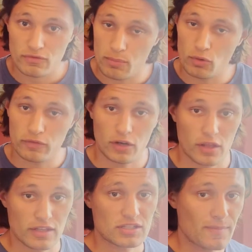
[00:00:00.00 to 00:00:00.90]
for our portfolio
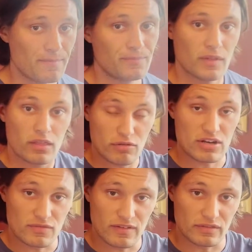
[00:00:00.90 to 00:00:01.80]
that's
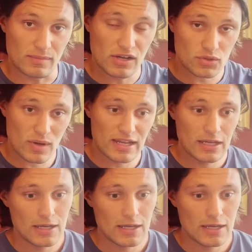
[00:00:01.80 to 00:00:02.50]
350 miles away.